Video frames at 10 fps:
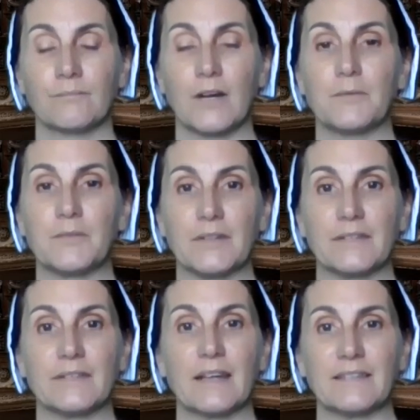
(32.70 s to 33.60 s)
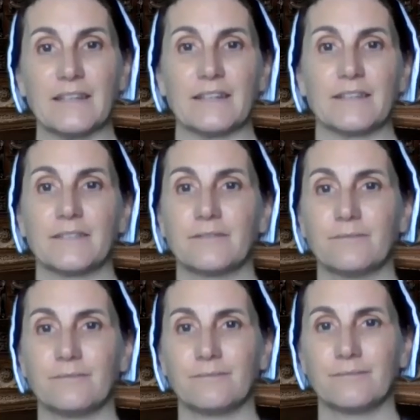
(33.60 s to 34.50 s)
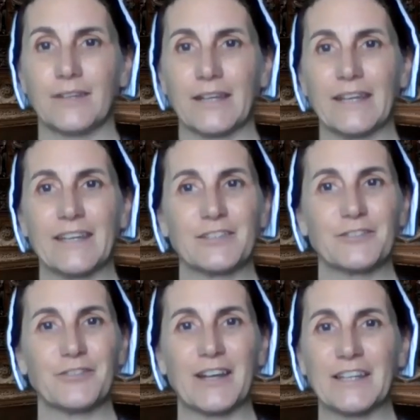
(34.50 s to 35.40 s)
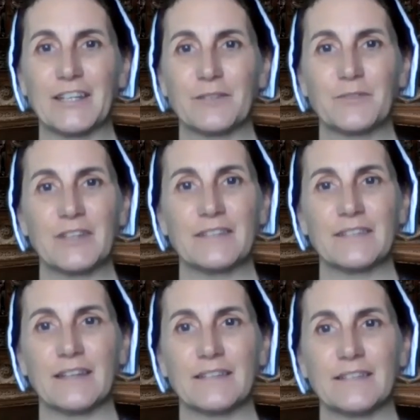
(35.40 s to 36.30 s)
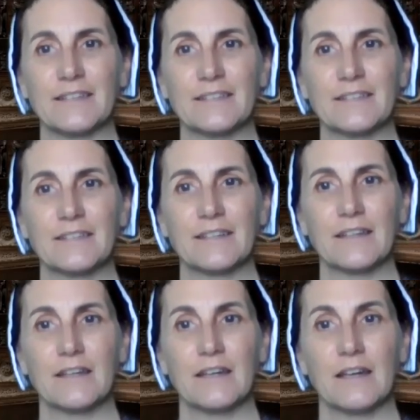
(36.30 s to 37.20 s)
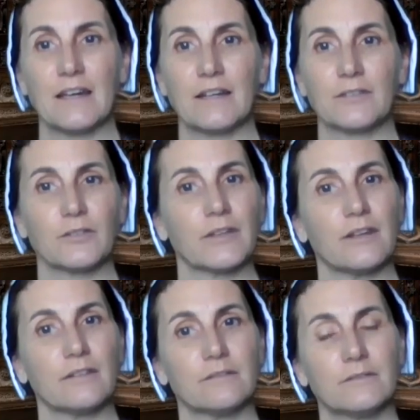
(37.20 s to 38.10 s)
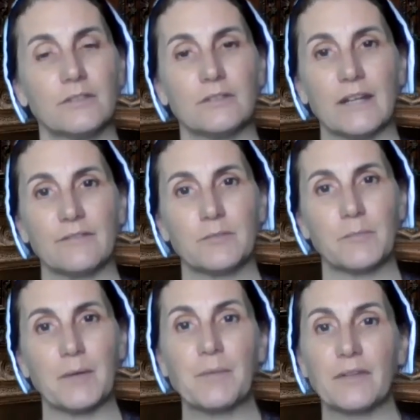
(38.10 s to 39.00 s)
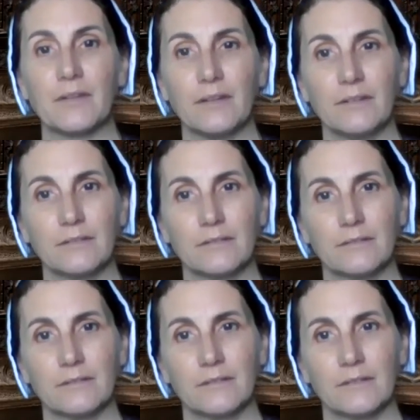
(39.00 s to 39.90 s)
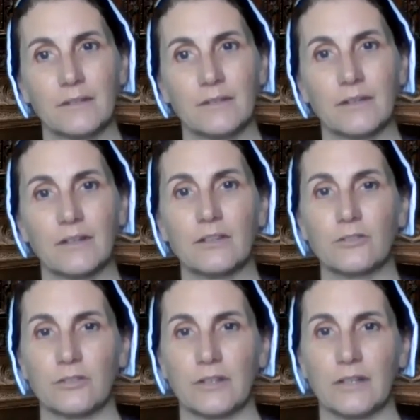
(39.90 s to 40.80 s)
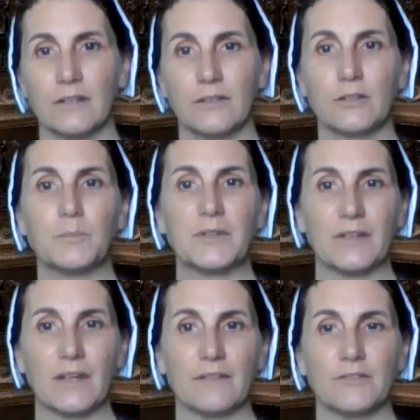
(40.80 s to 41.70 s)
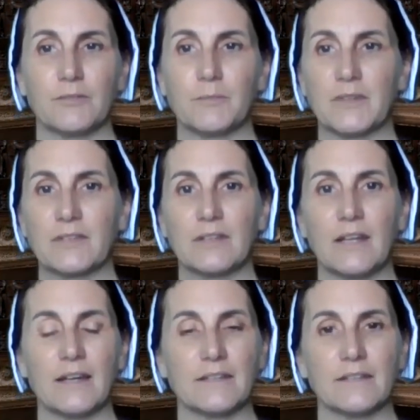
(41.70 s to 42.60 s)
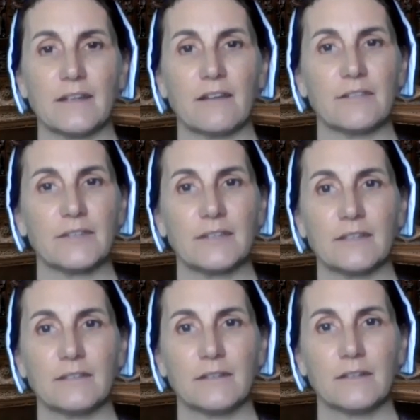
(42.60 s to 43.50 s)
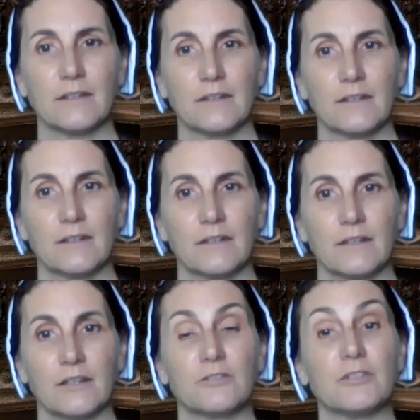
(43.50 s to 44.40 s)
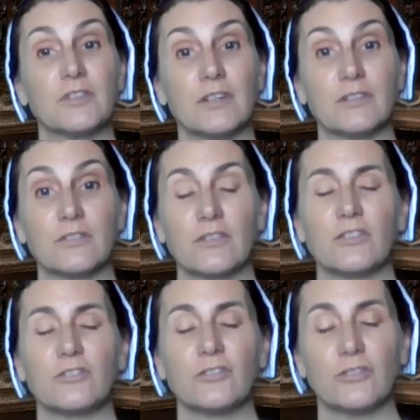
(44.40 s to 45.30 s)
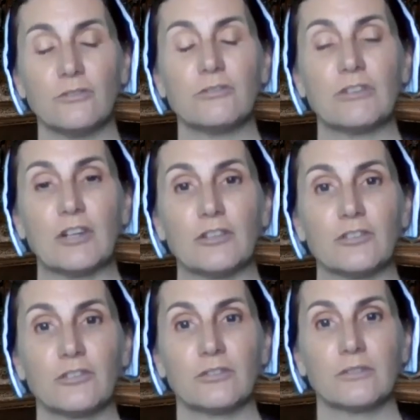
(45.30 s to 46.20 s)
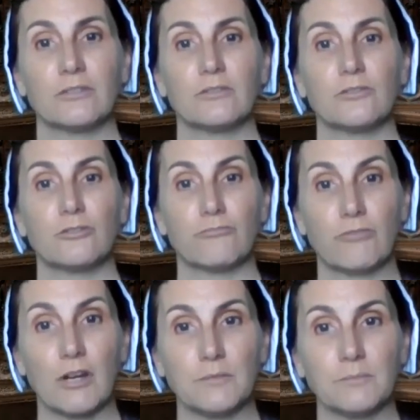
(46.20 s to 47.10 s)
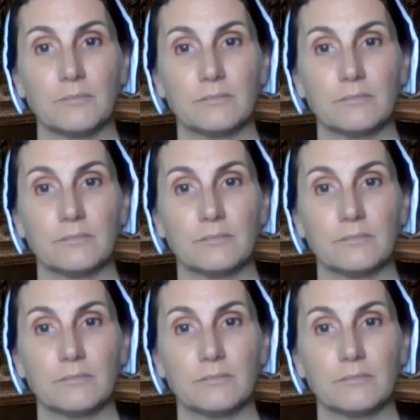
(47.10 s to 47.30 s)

I was ecstatic. The king had finally come to his senses, and although too late for my mother, the country could be saved from this slide into heresy and return to the true church, to Rome.